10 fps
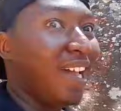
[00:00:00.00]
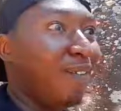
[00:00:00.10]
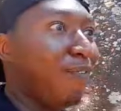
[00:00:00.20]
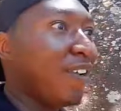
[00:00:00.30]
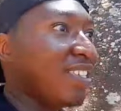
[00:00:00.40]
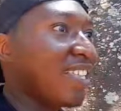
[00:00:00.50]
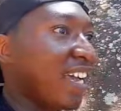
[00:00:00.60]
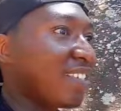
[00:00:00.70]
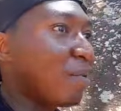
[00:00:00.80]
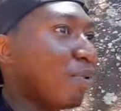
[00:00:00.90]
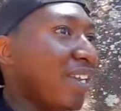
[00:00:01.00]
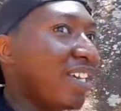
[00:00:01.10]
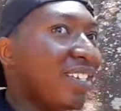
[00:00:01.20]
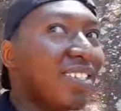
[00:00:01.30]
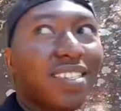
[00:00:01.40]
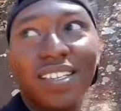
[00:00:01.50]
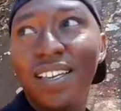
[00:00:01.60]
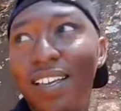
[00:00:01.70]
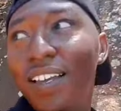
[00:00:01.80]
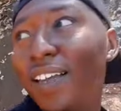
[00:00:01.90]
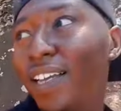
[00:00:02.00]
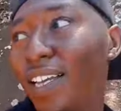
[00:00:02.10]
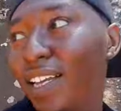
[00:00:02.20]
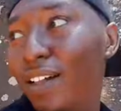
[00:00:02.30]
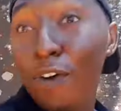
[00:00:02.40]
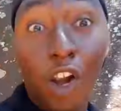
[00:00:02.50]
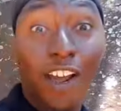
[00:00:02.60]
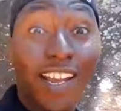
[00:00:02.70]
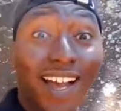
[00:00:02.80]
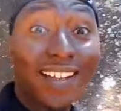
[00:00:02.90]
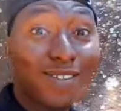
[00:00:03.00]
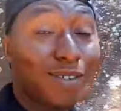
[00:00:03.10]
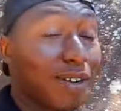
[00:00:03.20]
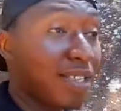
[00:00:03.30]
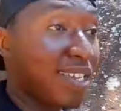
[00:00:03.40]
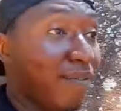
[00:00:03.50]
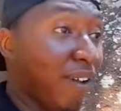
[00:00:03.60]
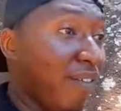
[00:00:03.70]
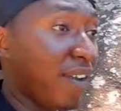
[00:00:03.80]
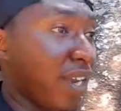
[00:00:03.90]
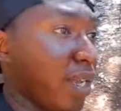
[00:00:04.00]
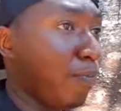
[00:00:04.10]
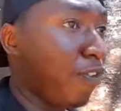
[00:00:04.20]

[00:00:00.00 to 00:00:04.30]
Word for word: It feels like somebody is following us, you know. It's a very, very deep